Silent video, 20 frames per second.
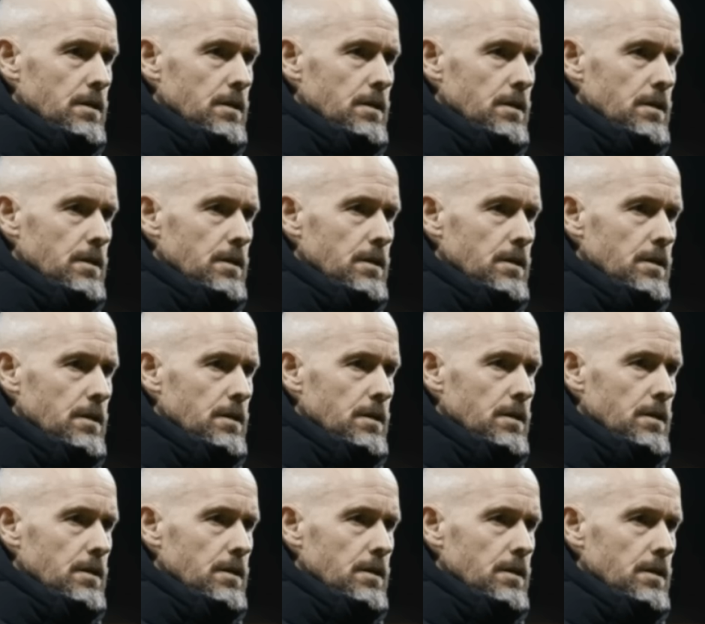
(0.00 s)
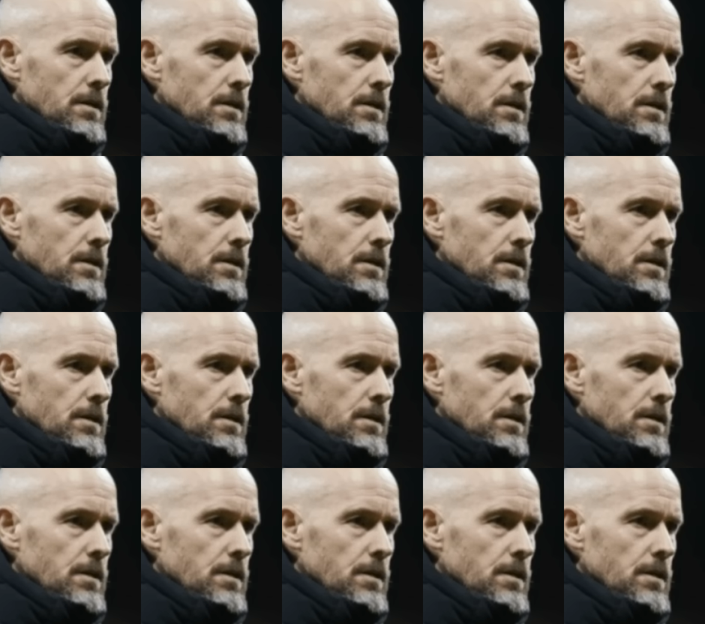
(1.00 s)

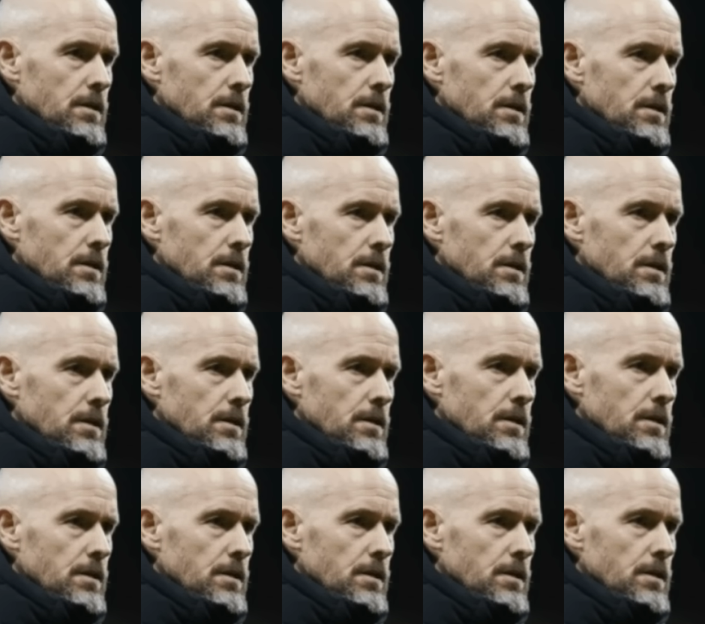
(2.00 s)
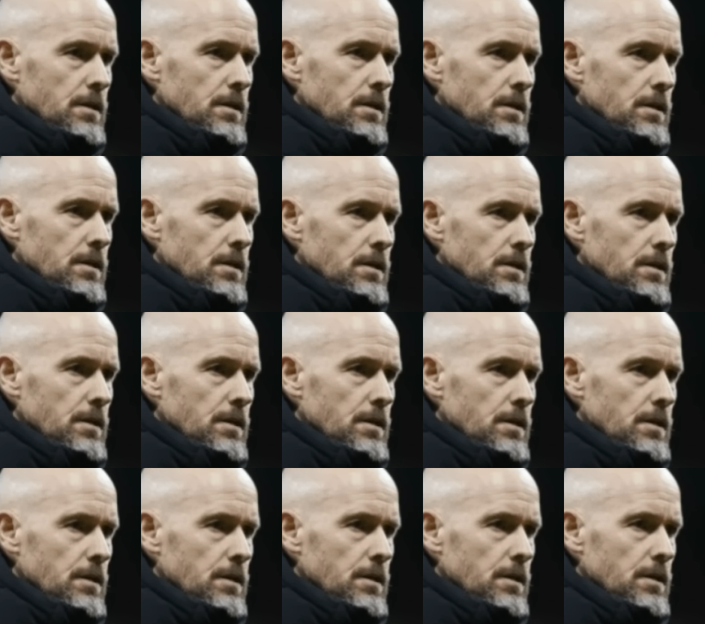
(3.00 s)

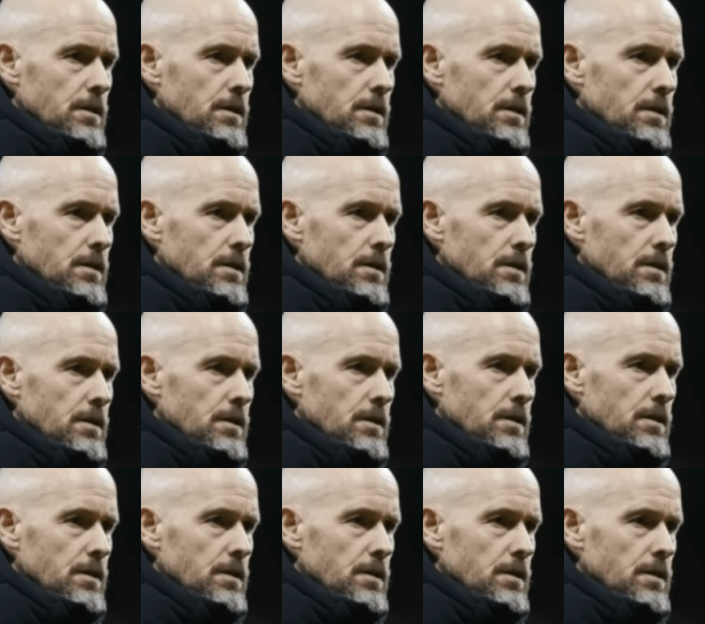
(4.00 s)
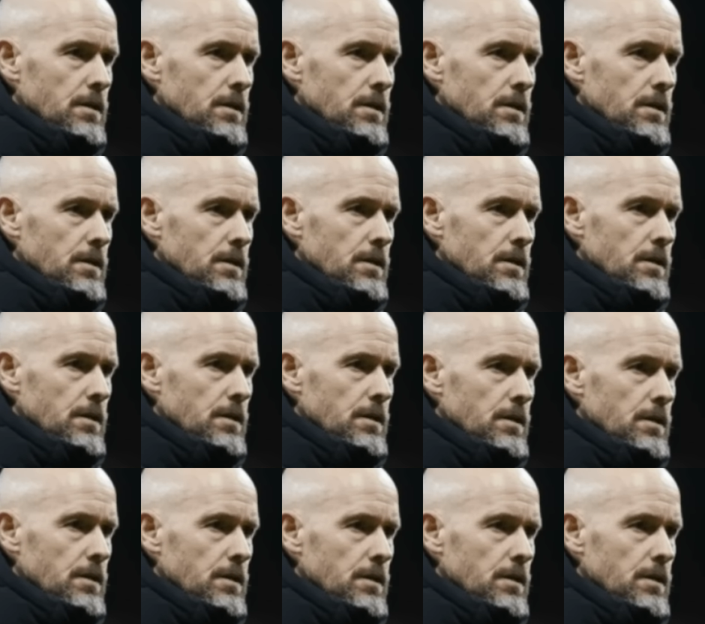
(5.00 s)
(silent)